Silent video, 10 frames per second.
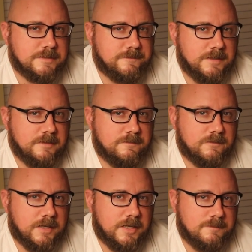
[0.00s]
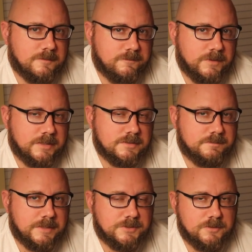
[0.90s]
to feed for a couple of
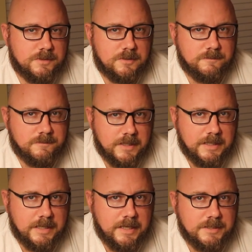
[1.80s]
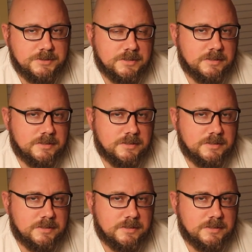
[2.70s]
weeks. Make sure they're of laying age